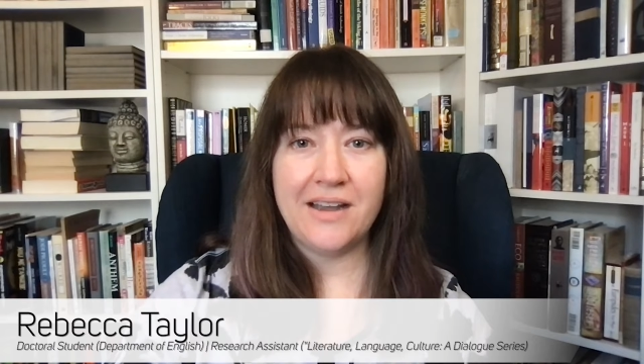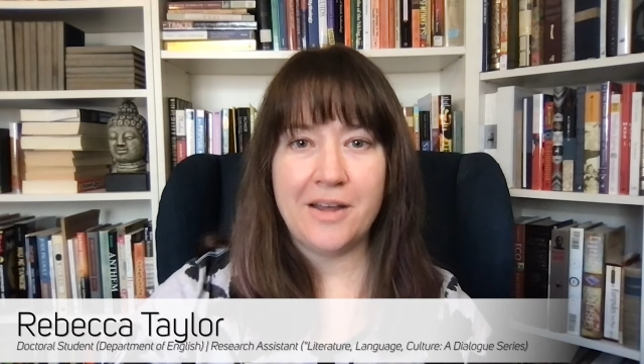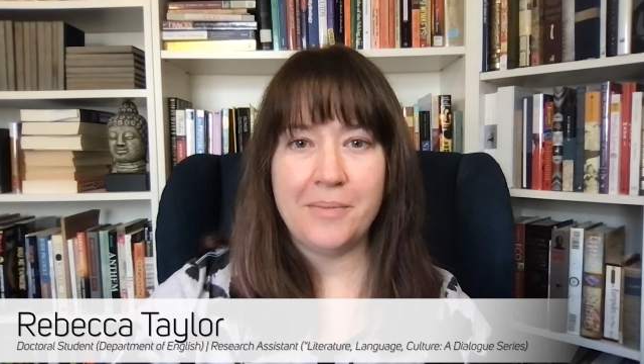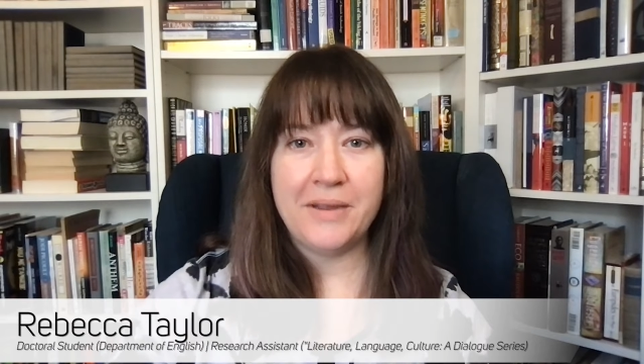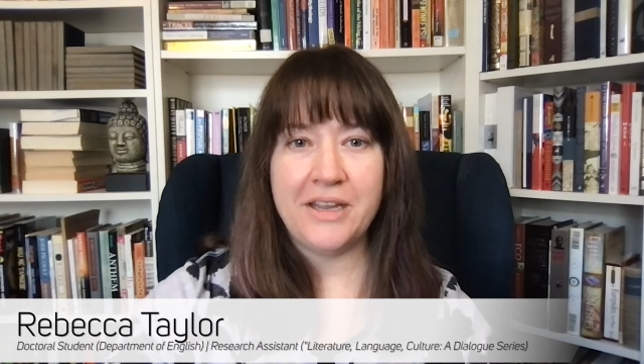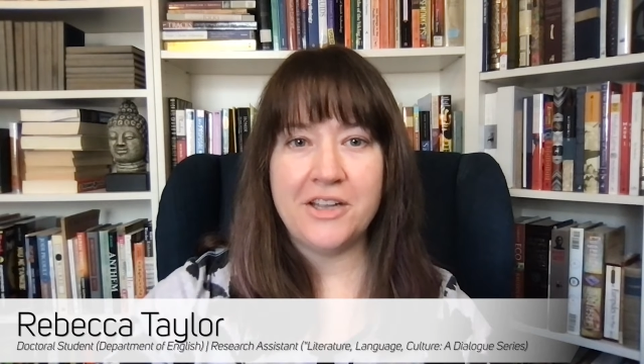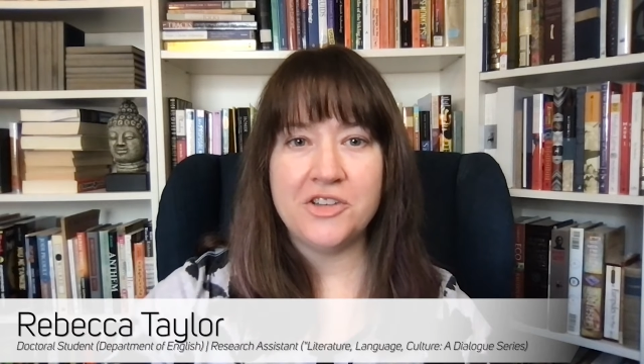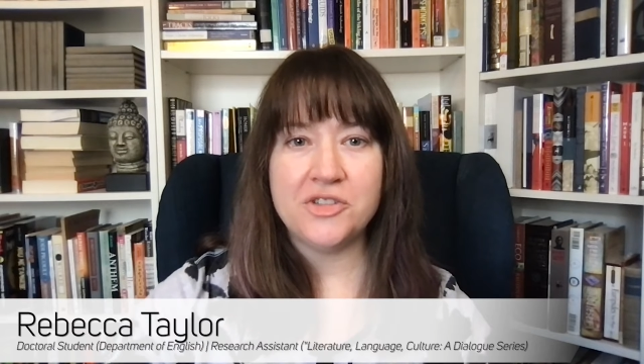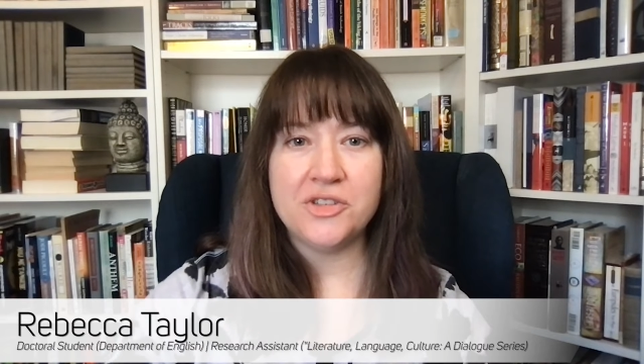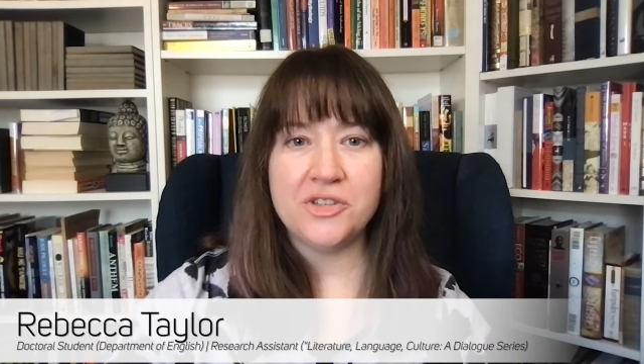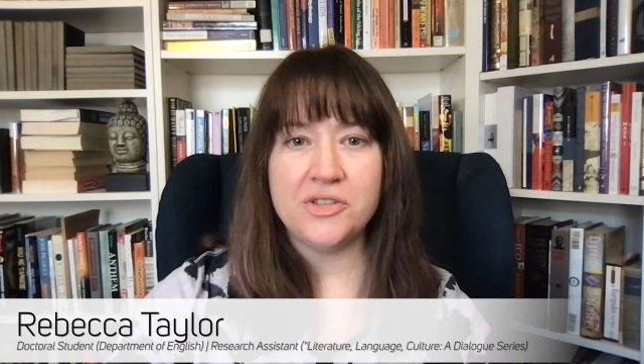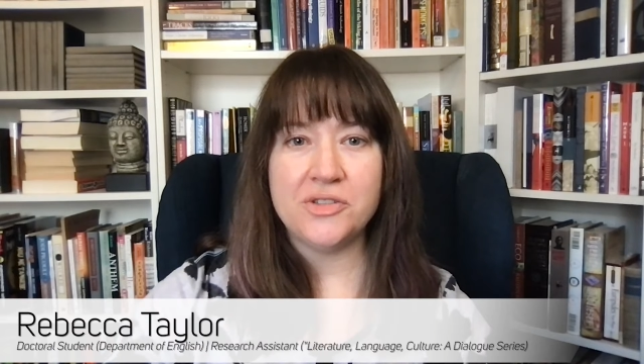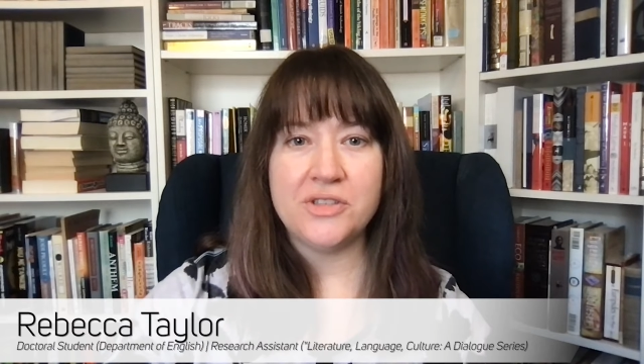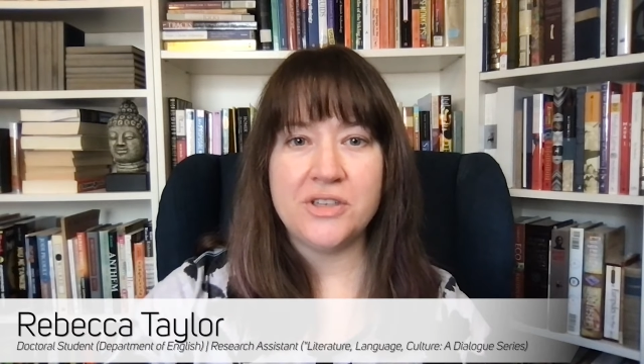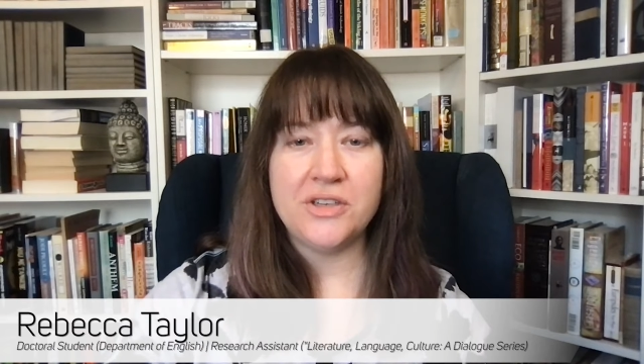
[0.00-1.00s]
I'll be
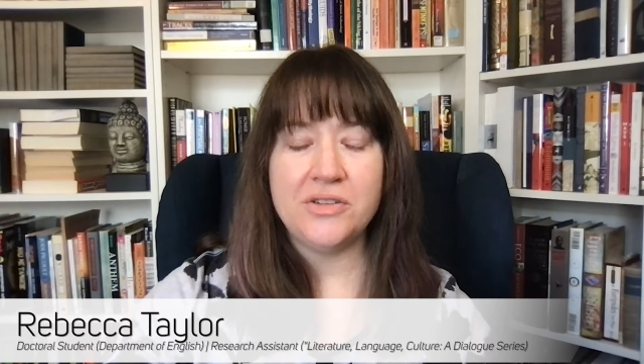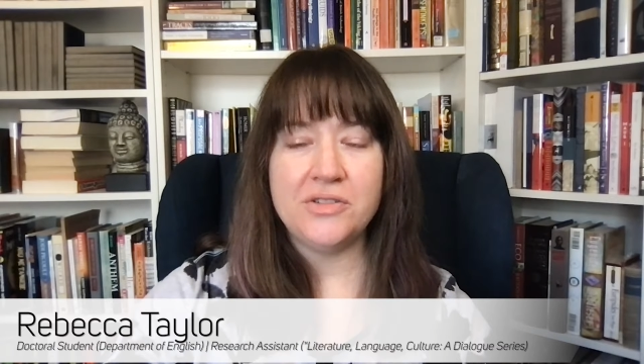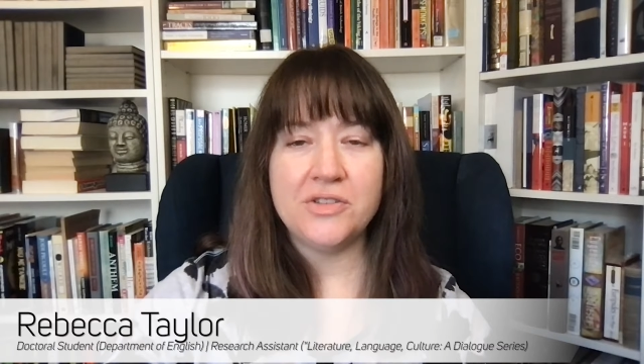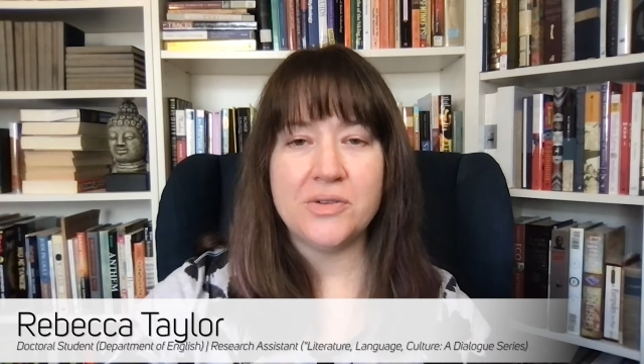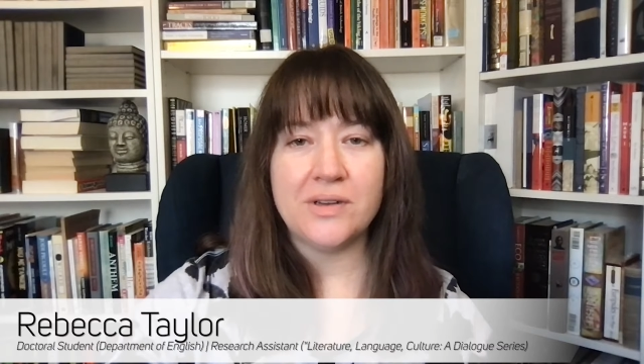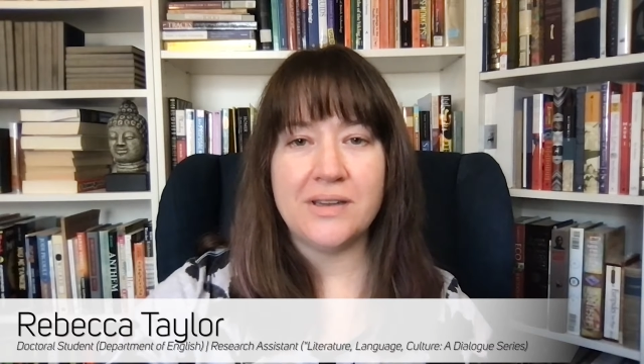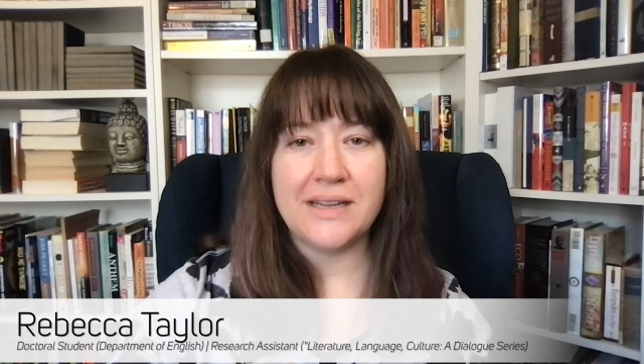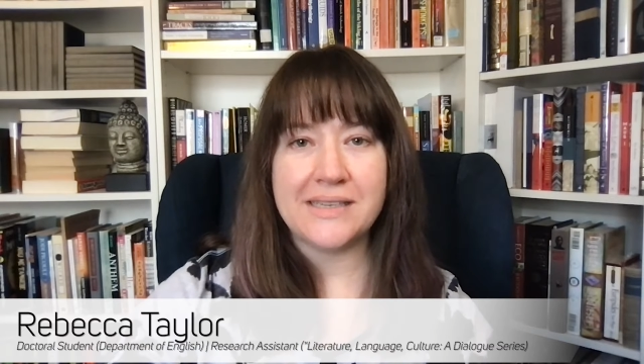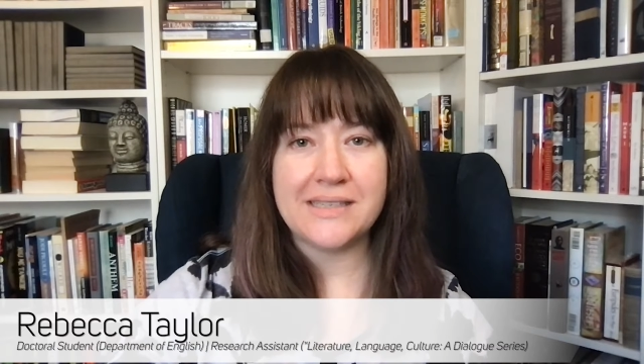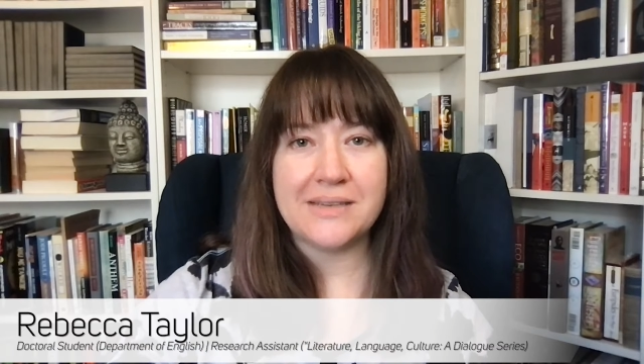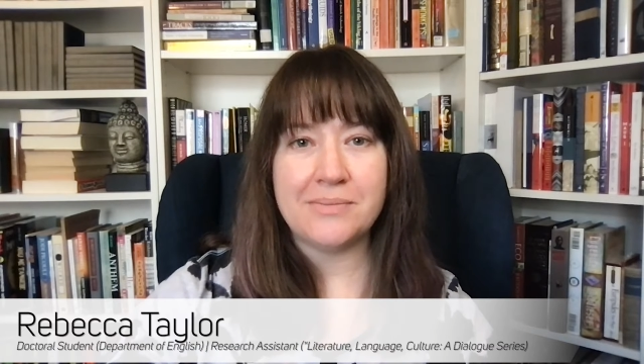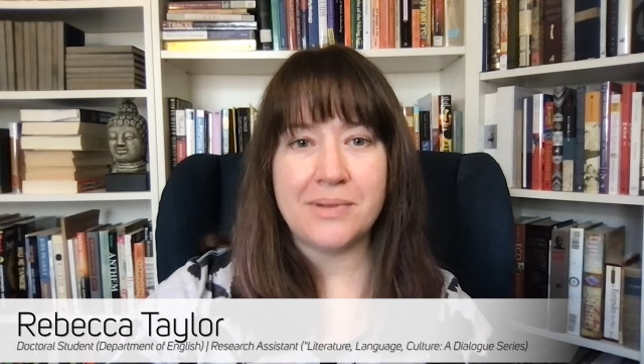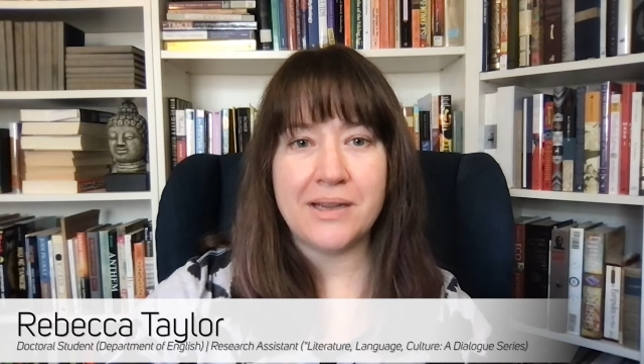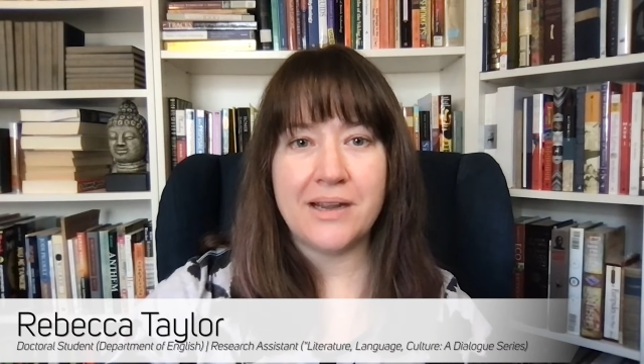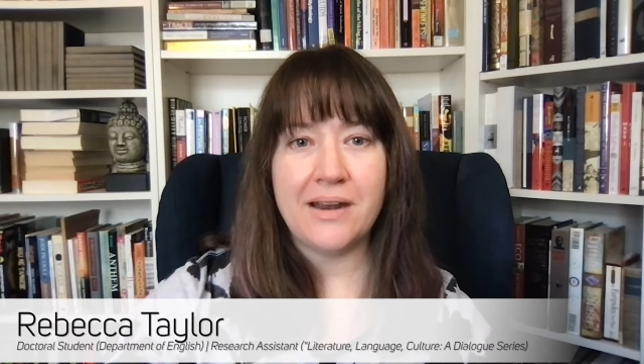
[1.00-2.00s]
introducing you to a
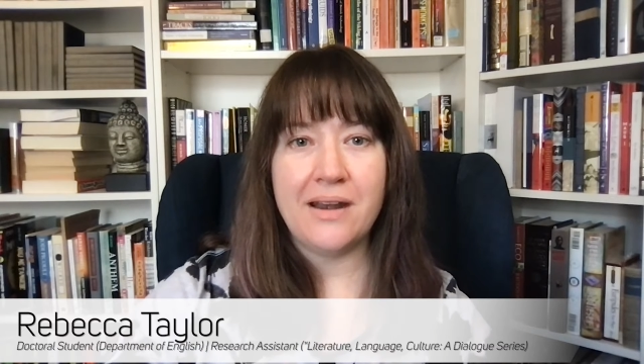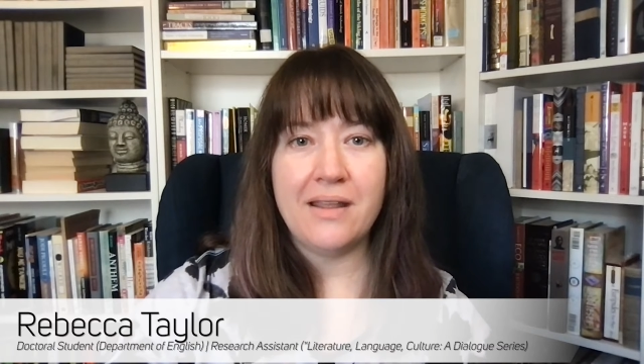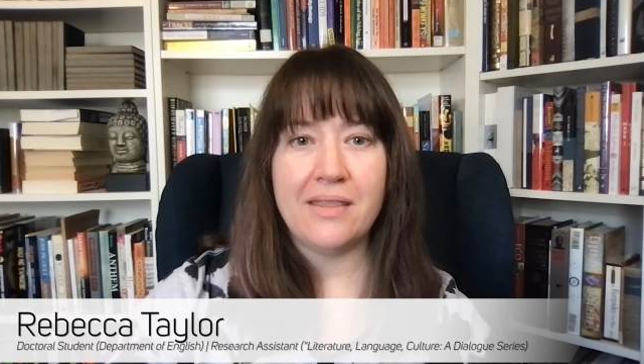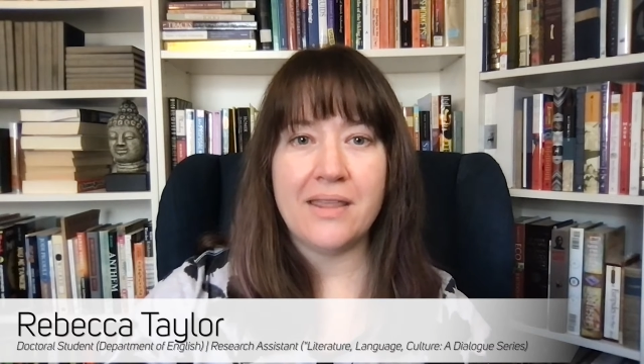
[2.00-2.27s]
lesson plan